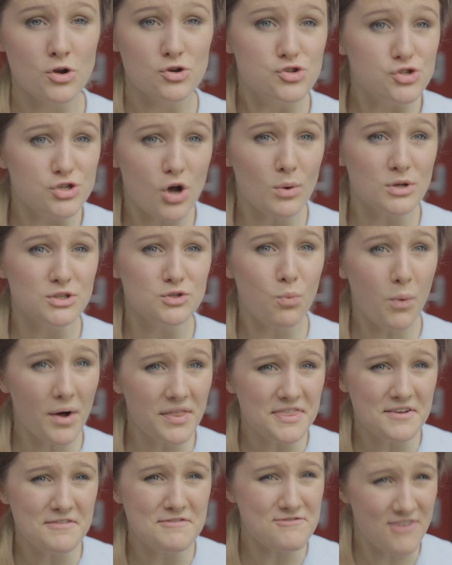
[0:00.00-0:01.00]
So it's
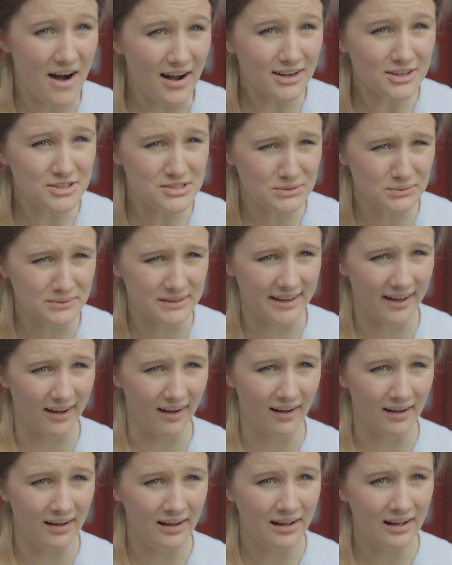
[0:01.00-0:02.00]
what the fuck,
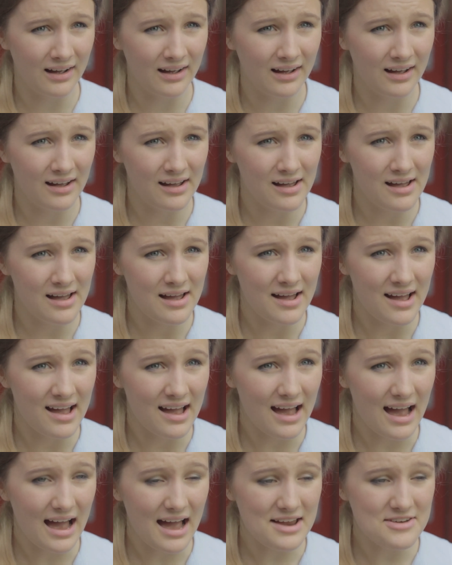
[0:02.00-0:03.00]
Julia?
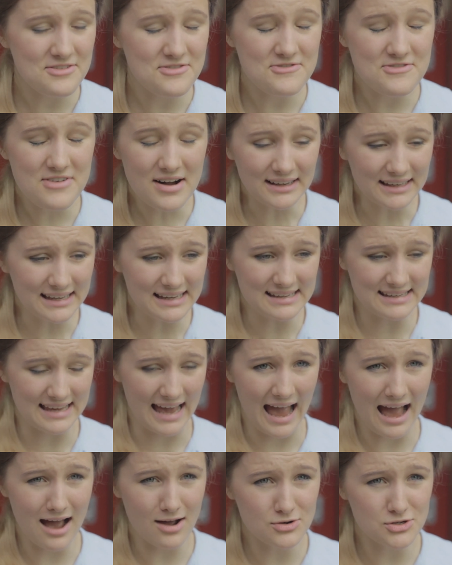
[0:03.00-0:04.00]
And fucking
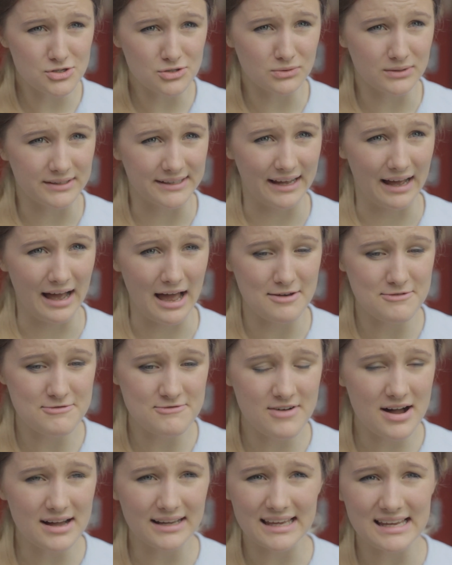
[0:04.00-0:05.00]
cow, Julia. And
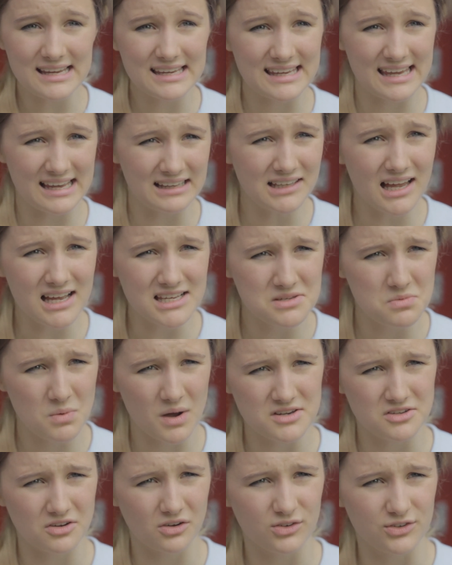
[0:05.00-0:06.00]
fucking kill us,
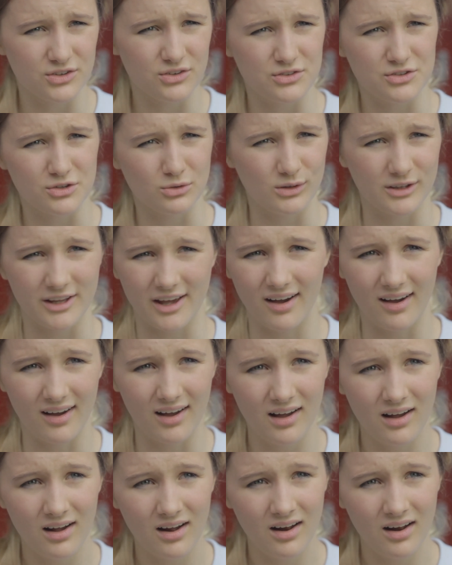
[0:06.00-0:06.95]
why don't you, Julia?